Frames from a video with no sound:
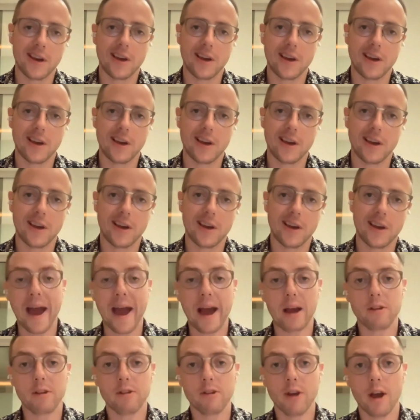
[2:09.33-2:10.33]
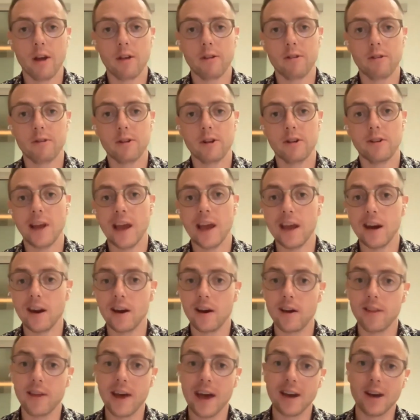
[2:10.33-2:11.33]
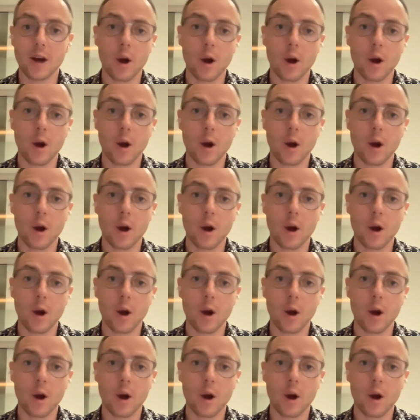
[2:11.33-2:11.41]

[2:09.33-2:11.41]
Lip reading: And this gives them access to data